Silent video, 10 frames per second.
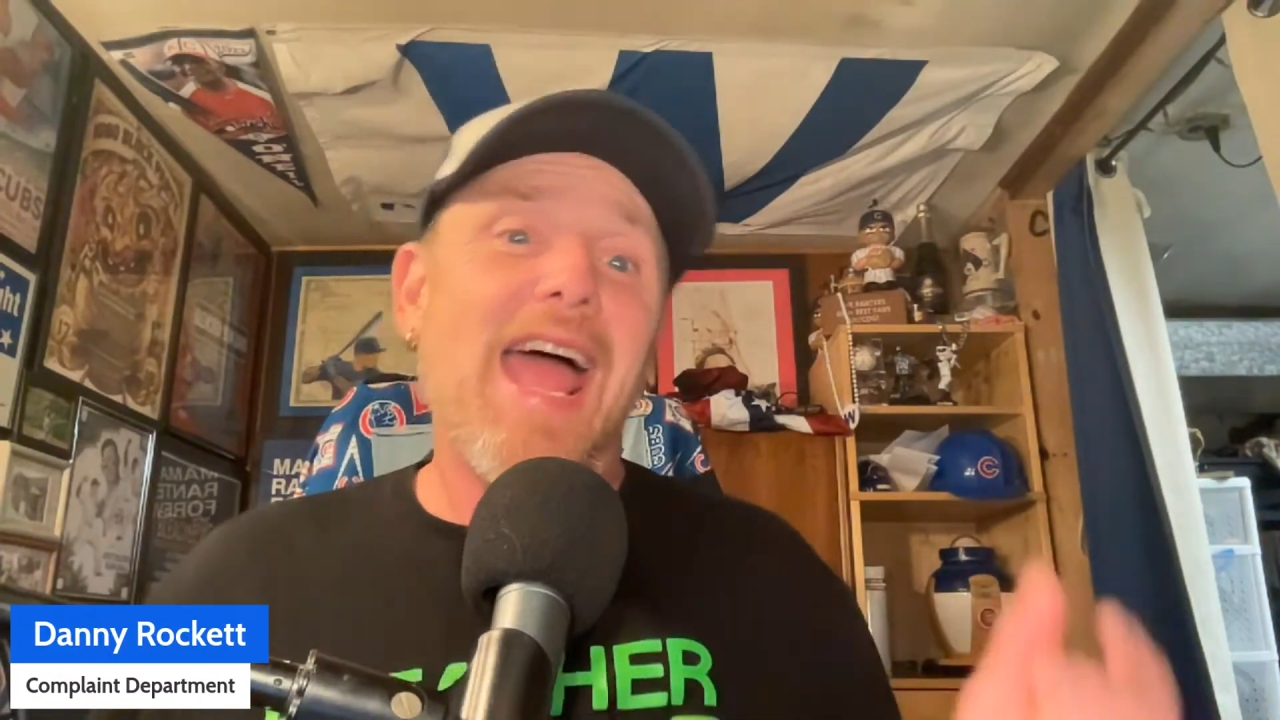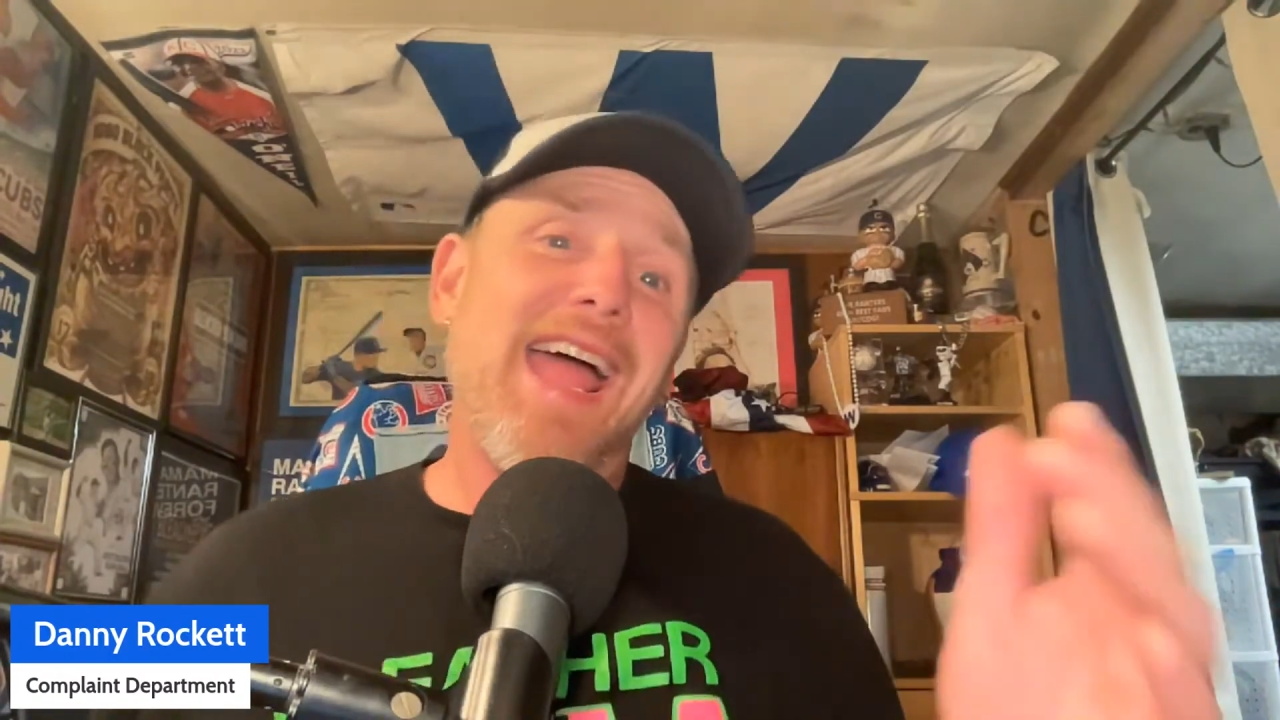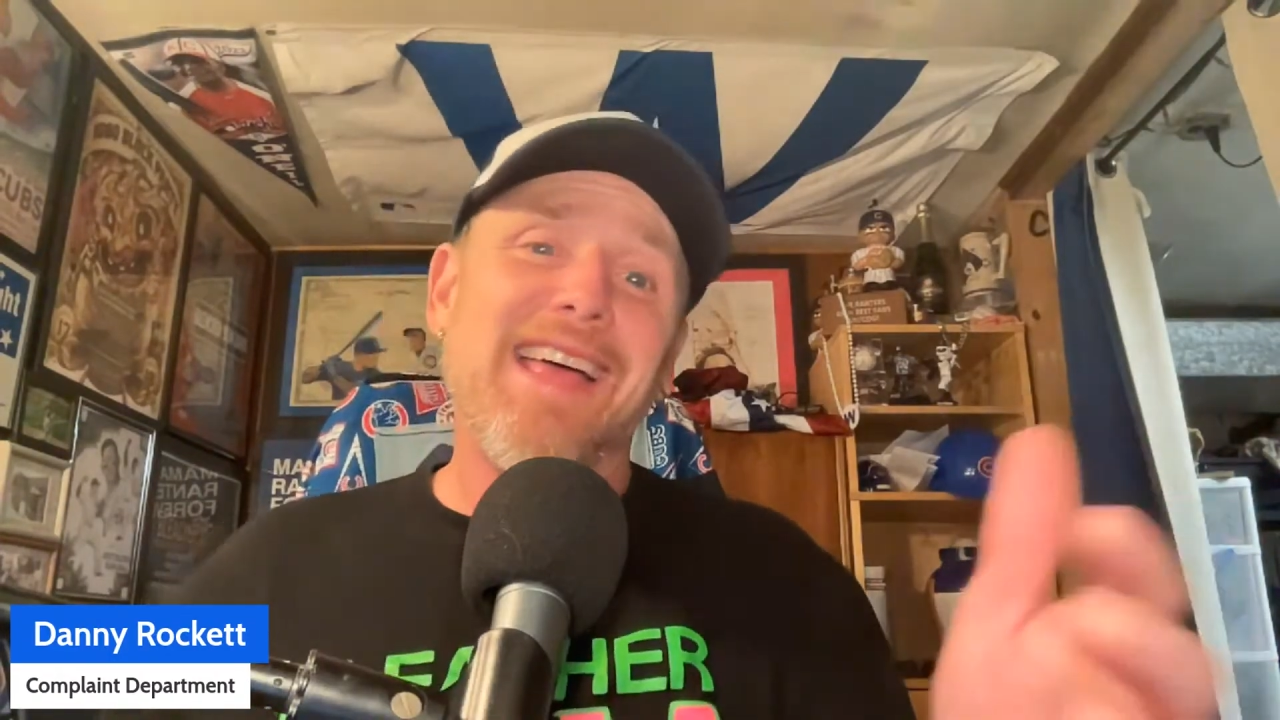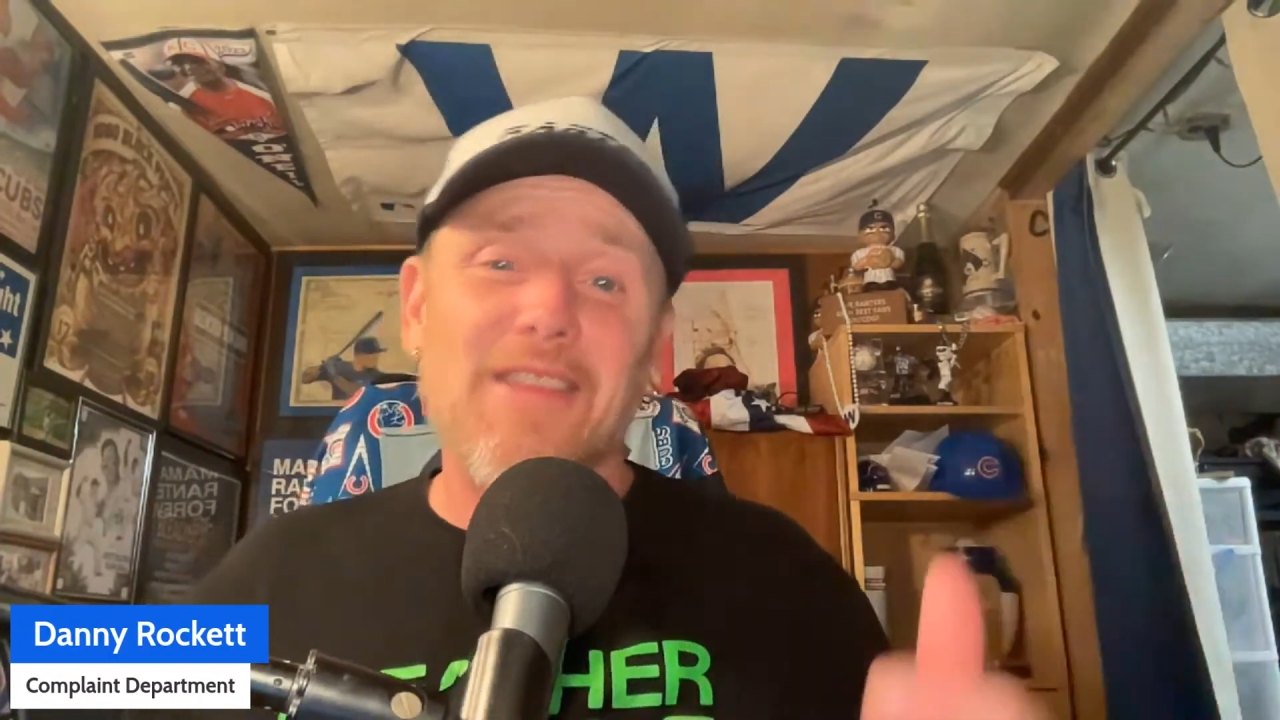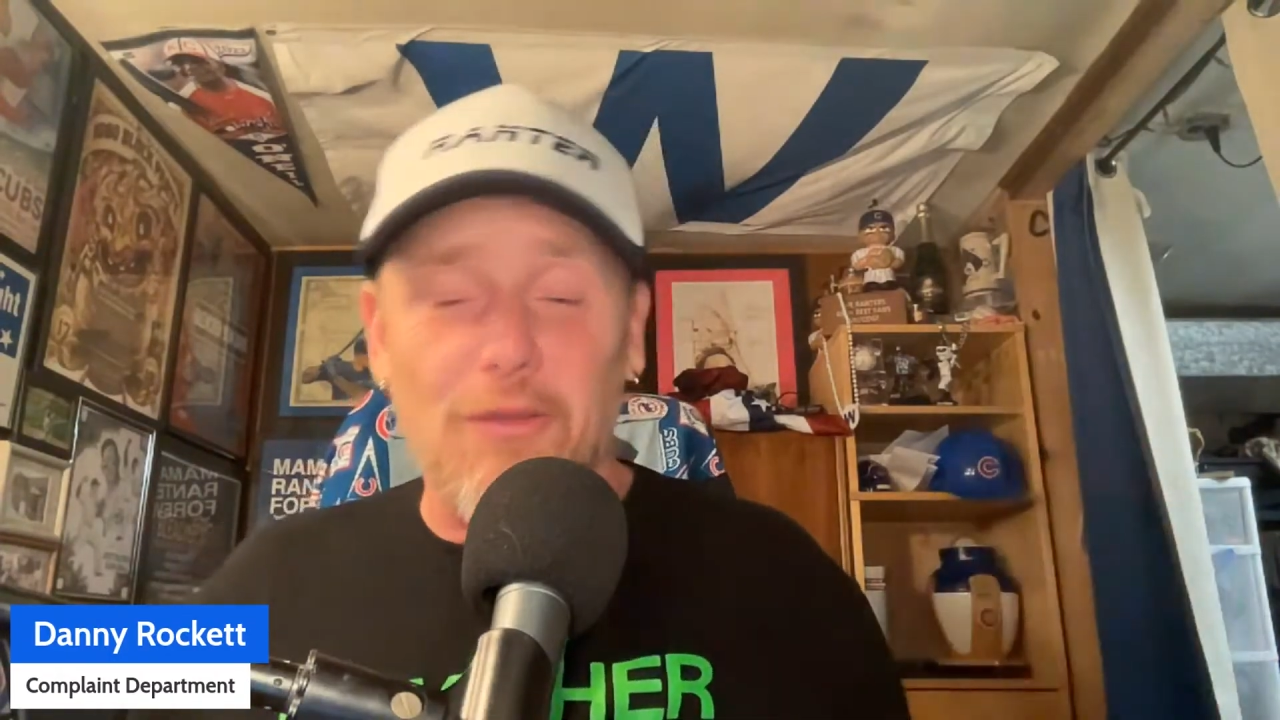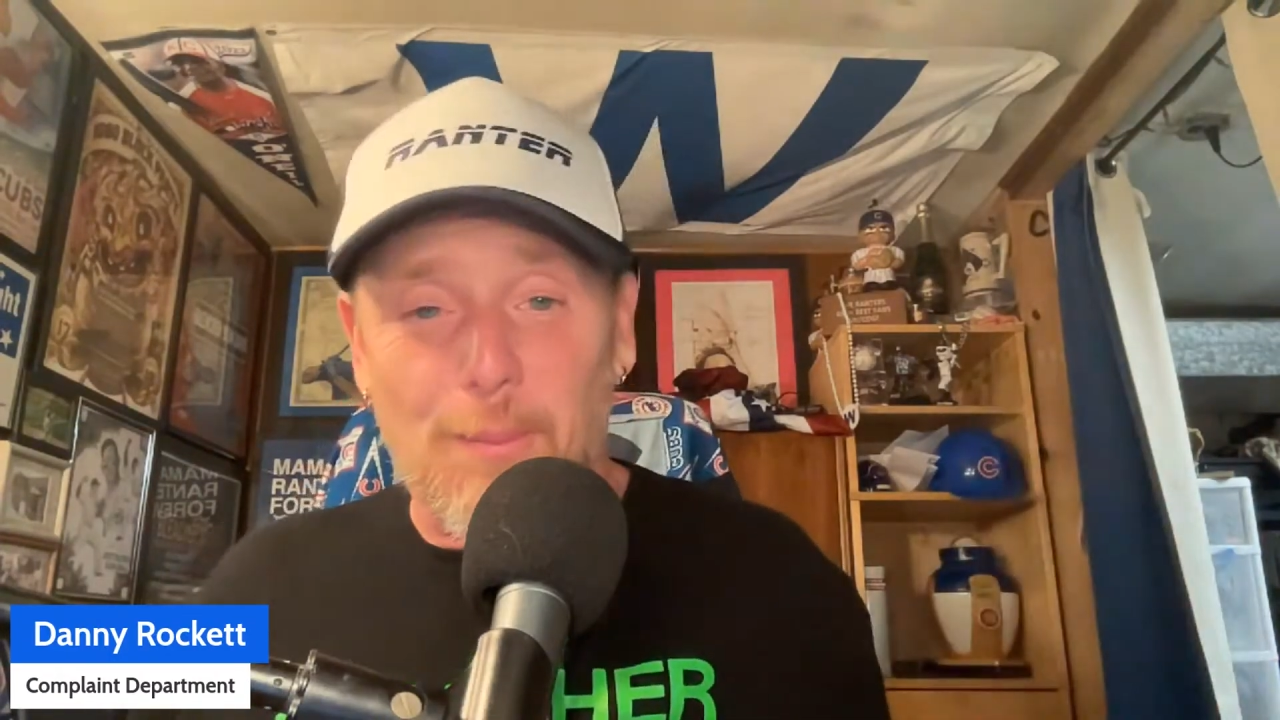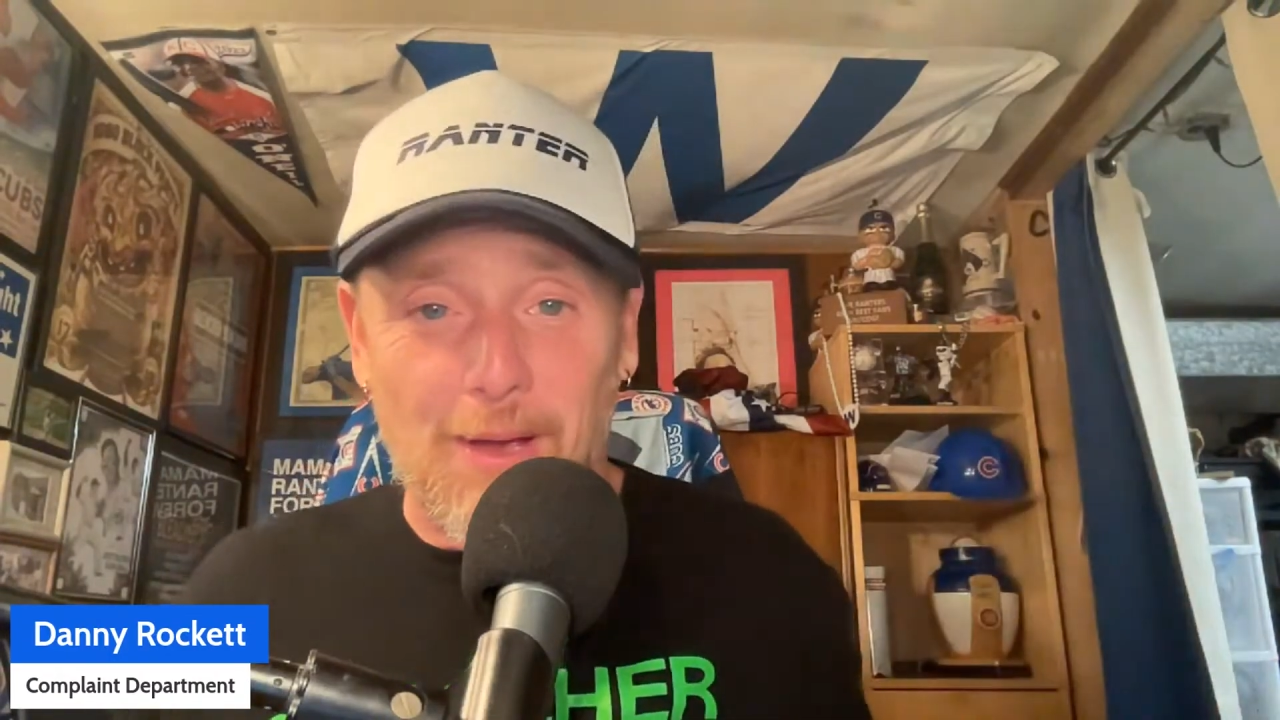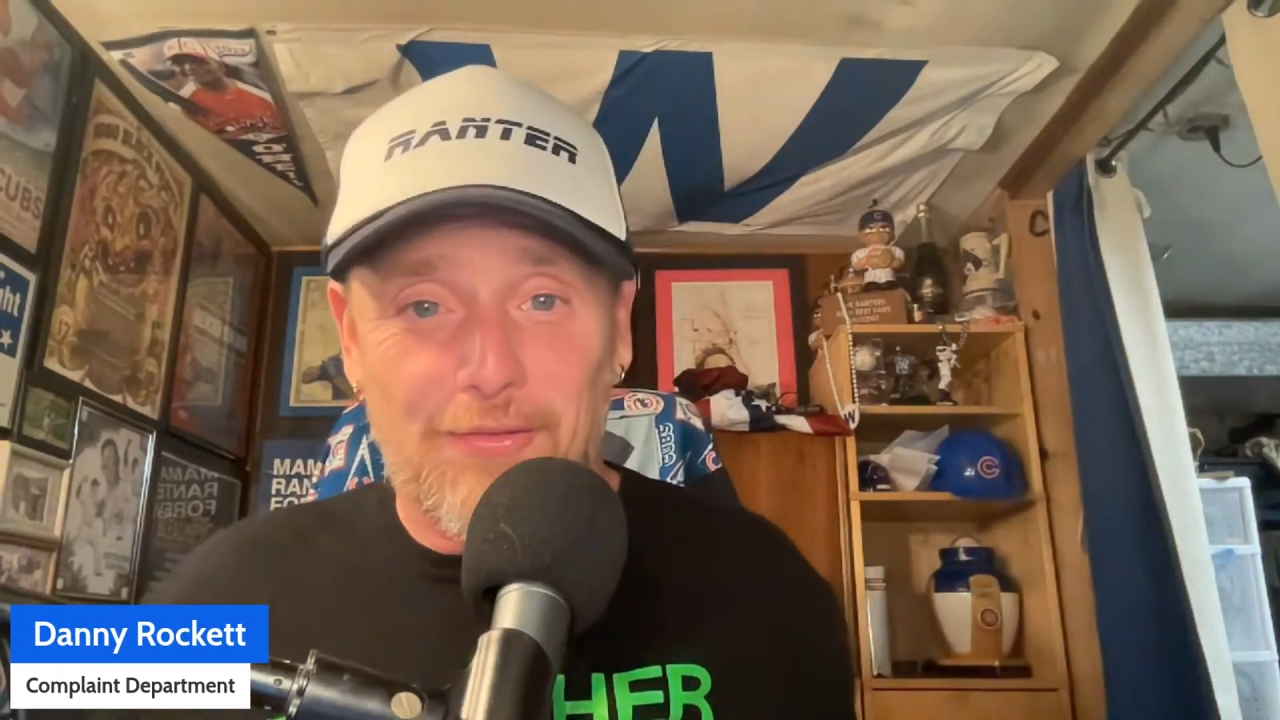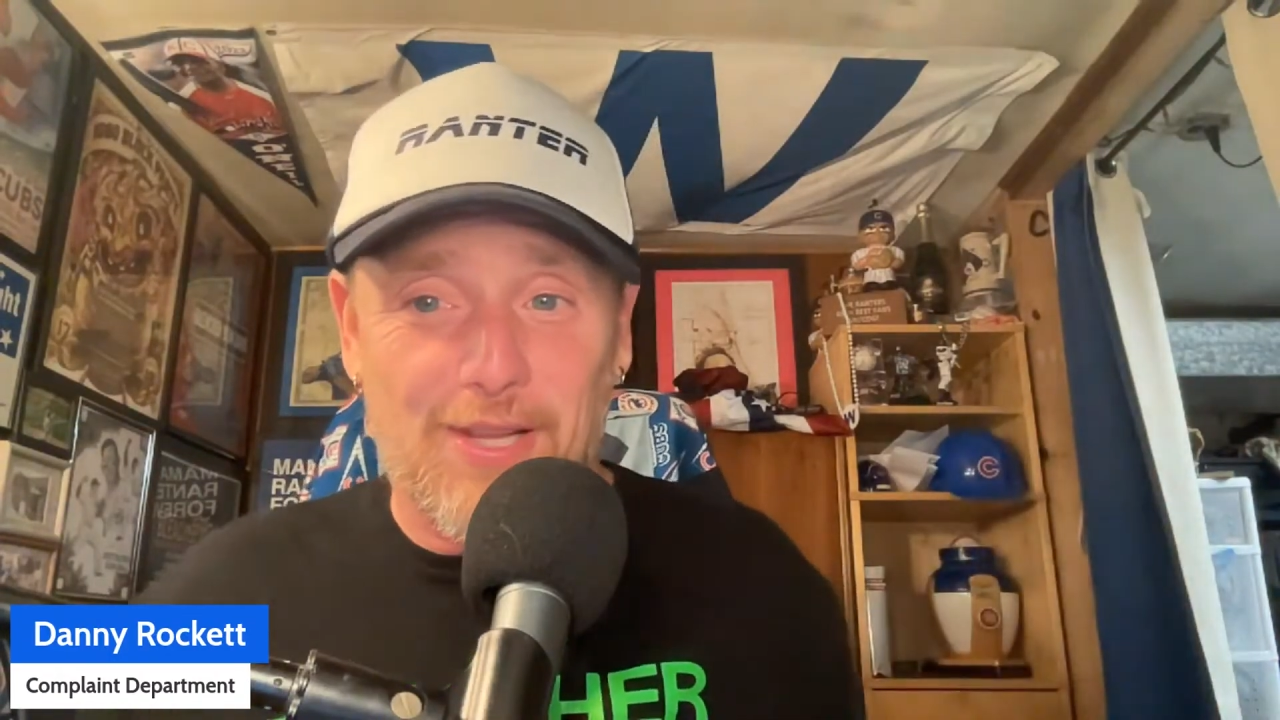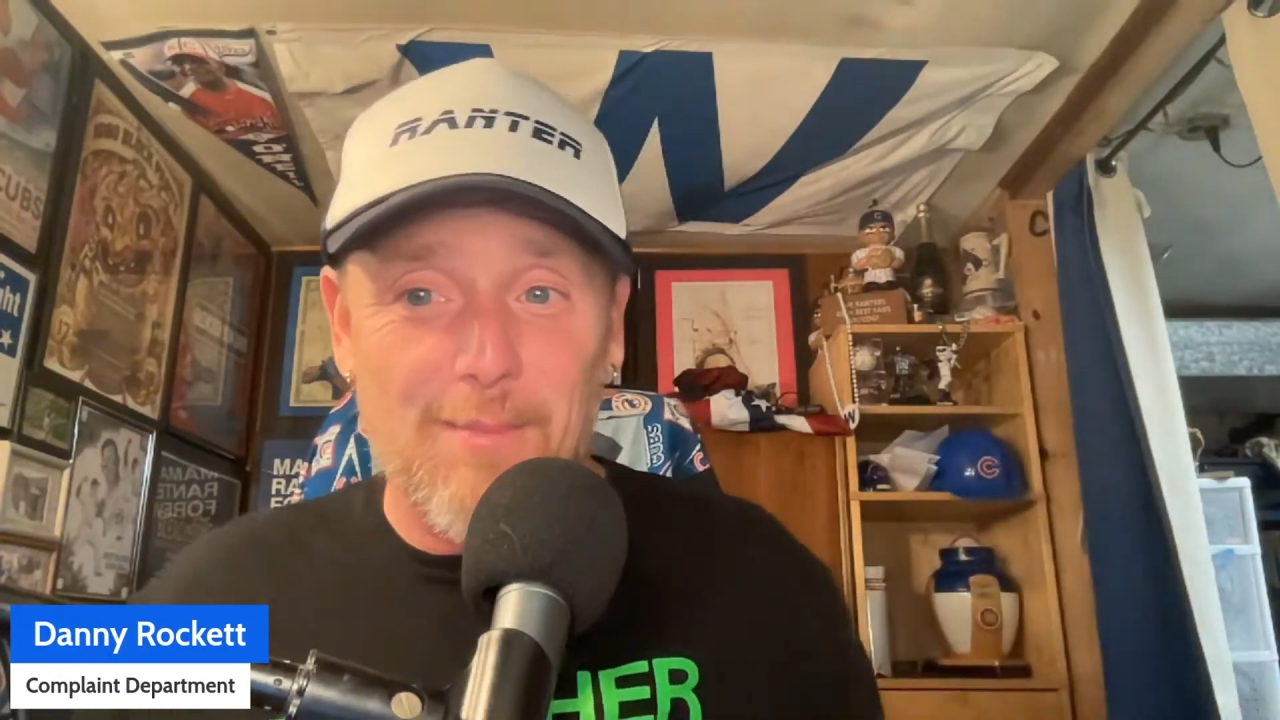And they're the best